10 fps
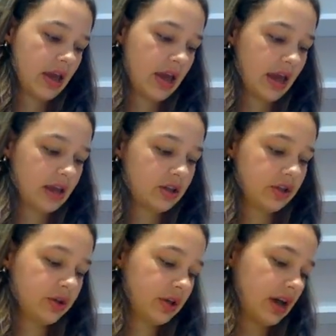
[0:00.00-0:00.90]
And
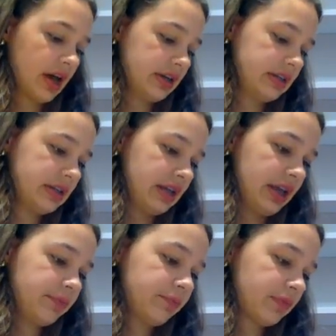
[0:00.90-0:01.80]
you can kind of
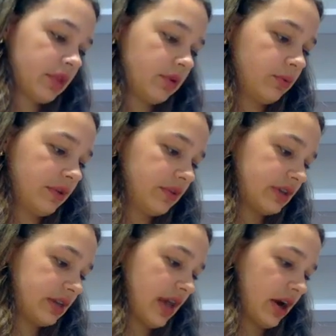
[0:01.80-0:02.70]
see, we have
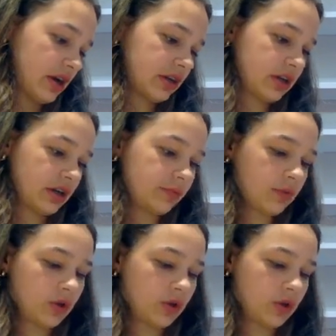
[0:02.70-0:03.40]
this character